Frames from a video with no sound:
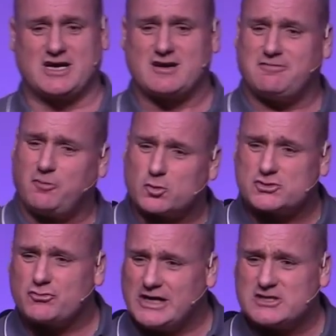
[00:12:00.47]
started to forge
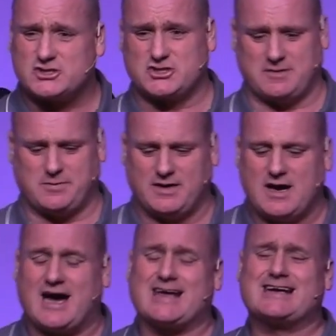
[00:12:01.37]
a relationship,
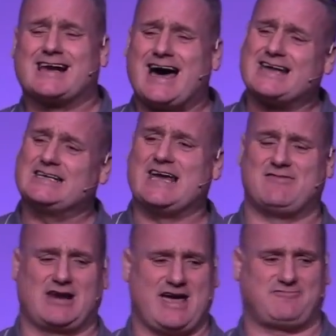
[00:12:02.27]
and I'm glad he
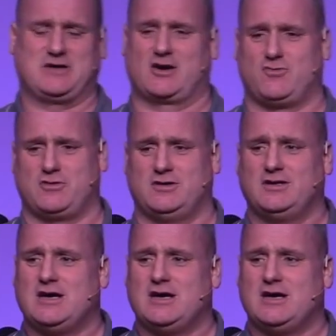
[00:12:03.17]
never left me alone,